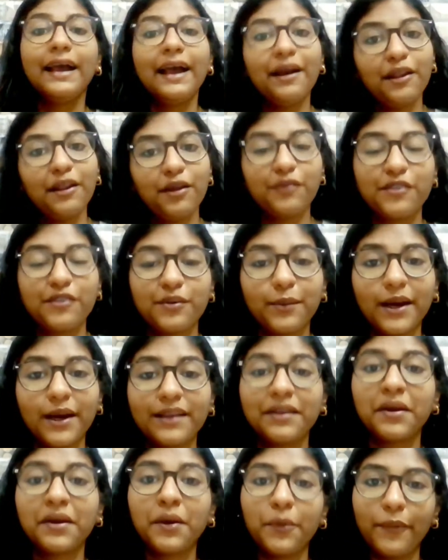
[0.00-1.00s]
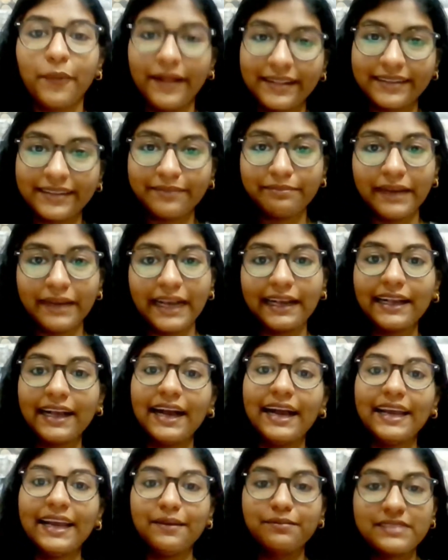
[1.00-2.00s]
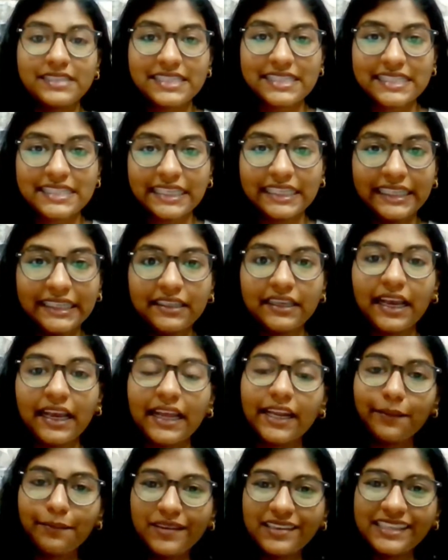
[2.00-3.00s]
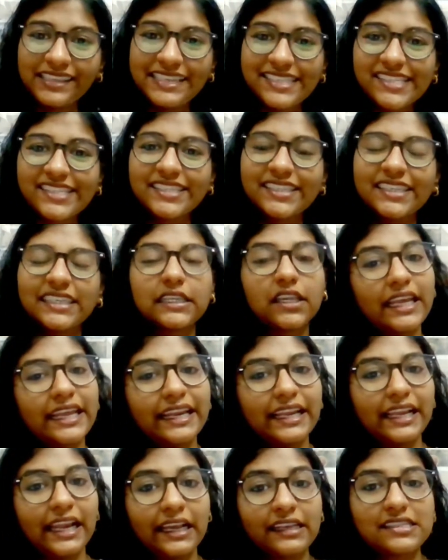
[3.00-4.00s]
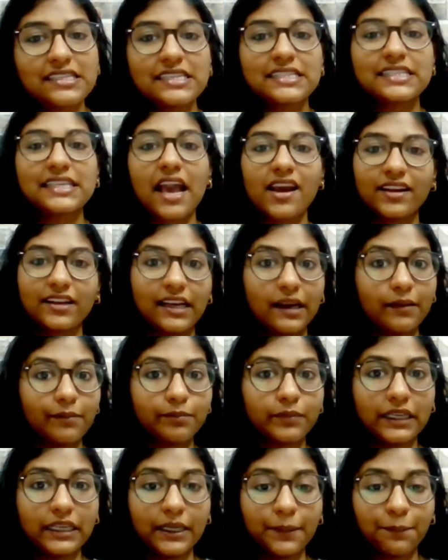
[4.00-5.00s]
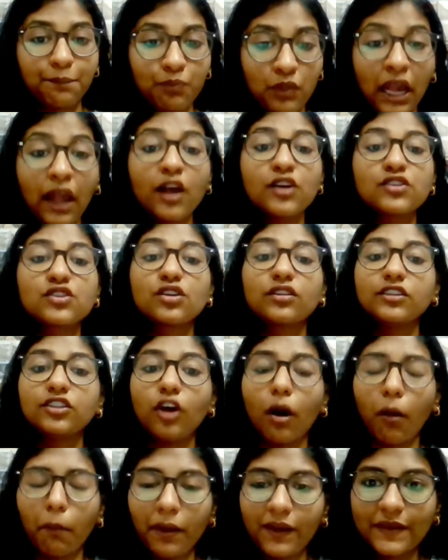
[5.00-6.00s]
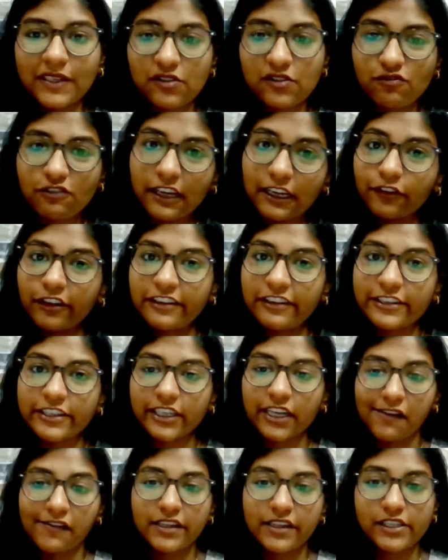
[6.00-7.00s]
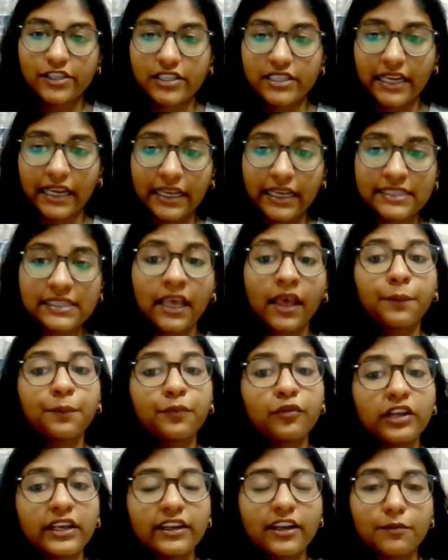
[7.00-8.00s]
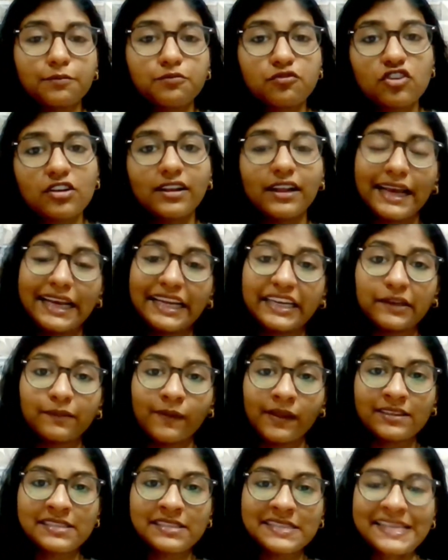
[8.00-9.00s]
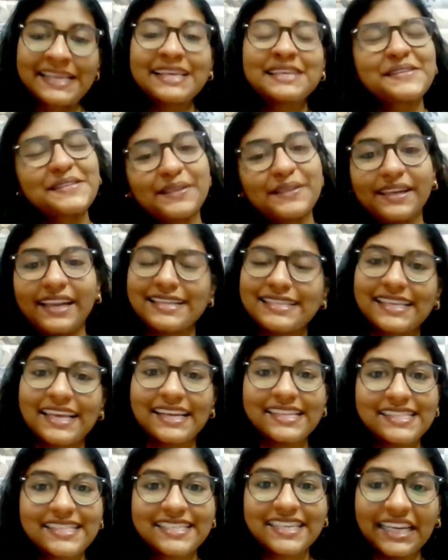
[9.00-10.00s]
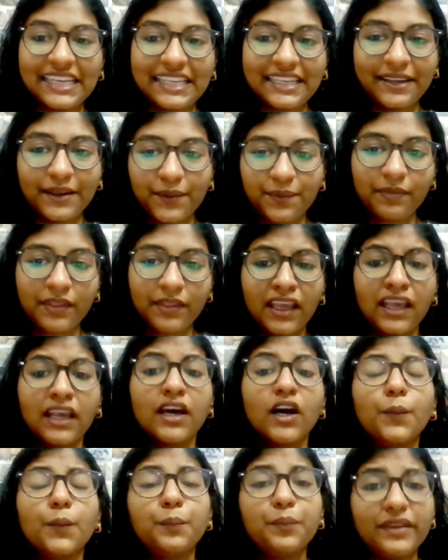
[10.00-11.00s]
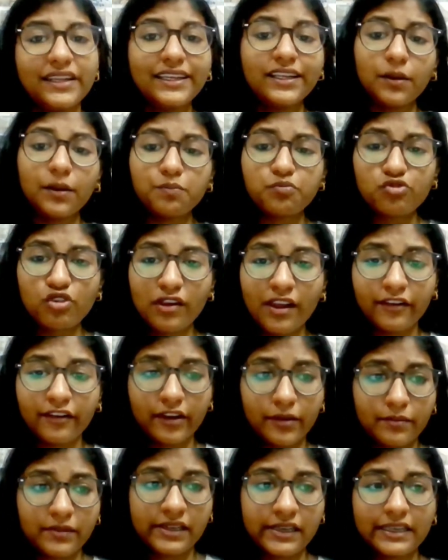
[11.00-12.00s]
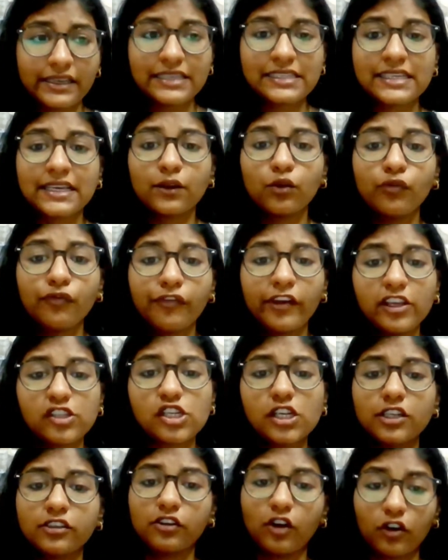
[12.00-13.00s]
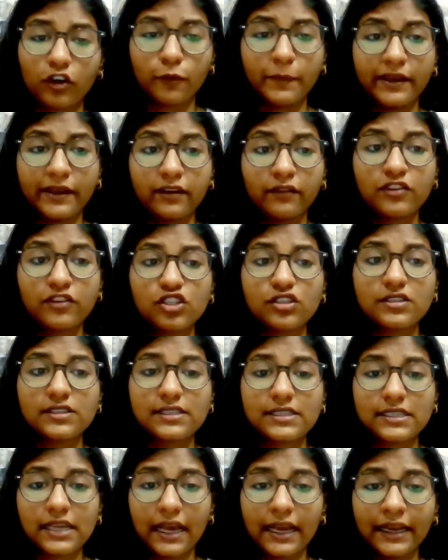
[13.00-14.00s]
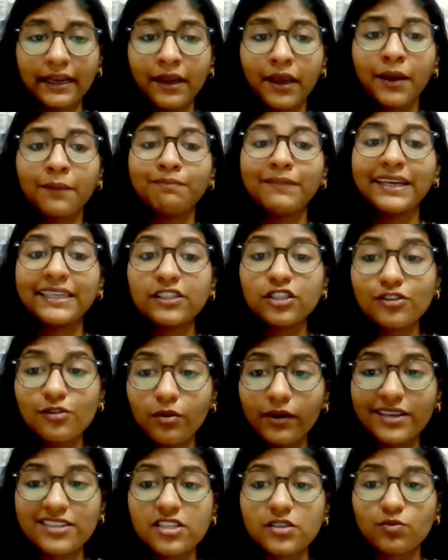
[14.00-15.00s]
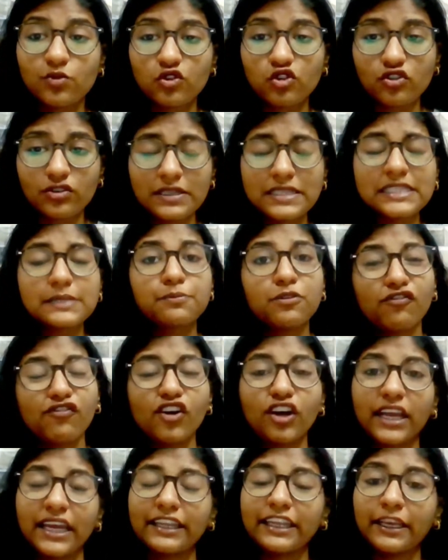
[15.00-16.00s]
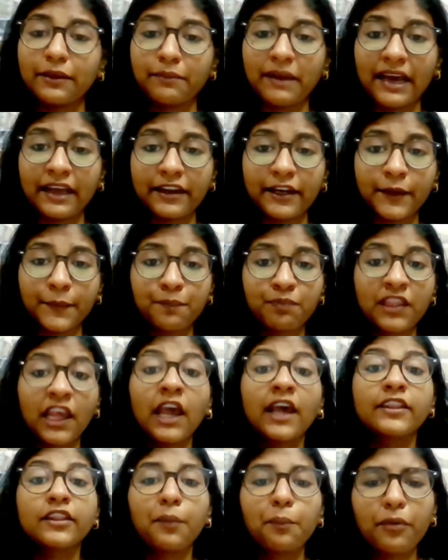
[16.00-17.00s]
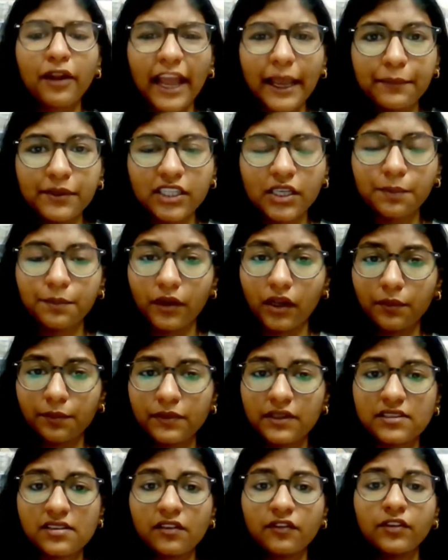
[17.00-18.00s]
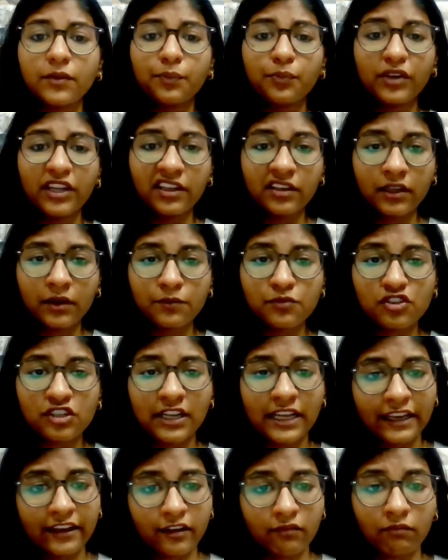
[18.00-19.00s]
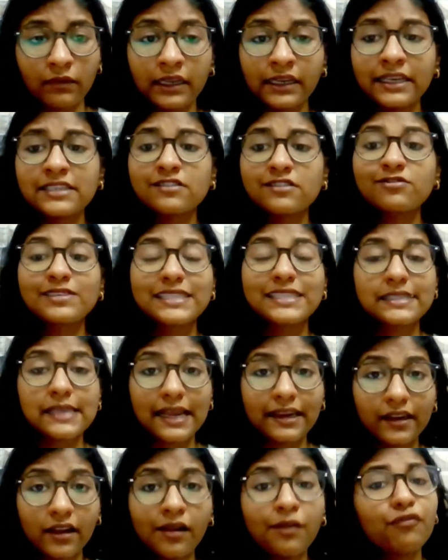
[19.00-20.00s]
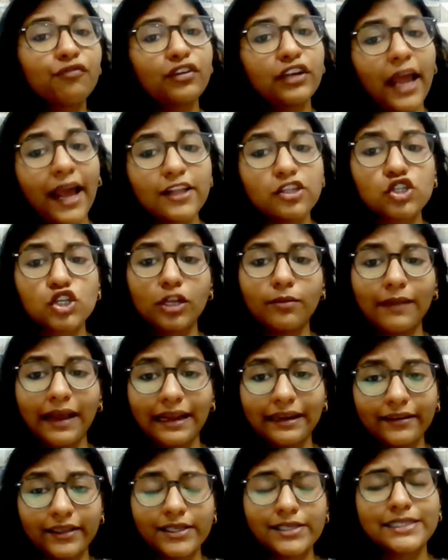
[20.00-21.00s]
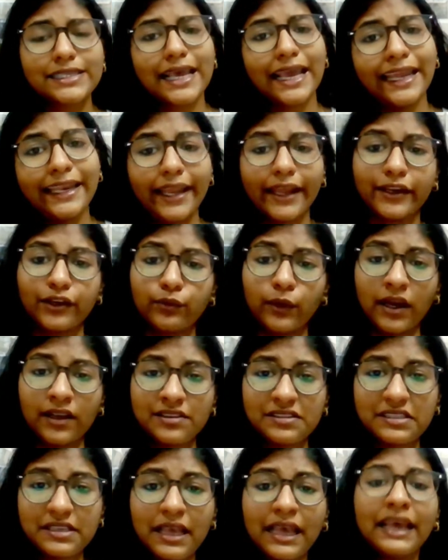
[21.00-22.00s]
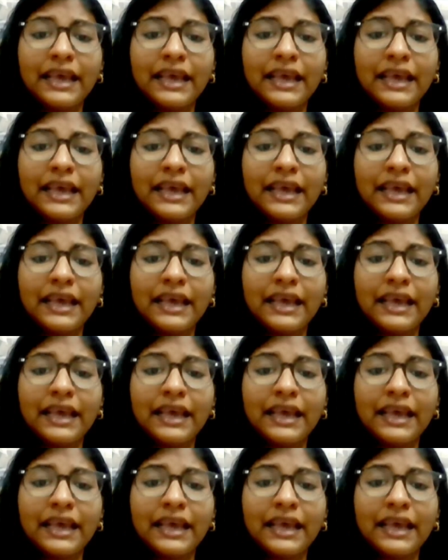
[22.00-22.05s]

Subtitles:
Hello everyone, welcome back. I am Miss Sini and I am an intern in LEXIS AND COMPANY. So the topic which we are going to cover today is prenuptial agreements. So let's get started. A prenuptial agreement is an official document which is signed by two individuals before getting married. The primary purpose of the prenuptial agreement is to settle financial matters in advance.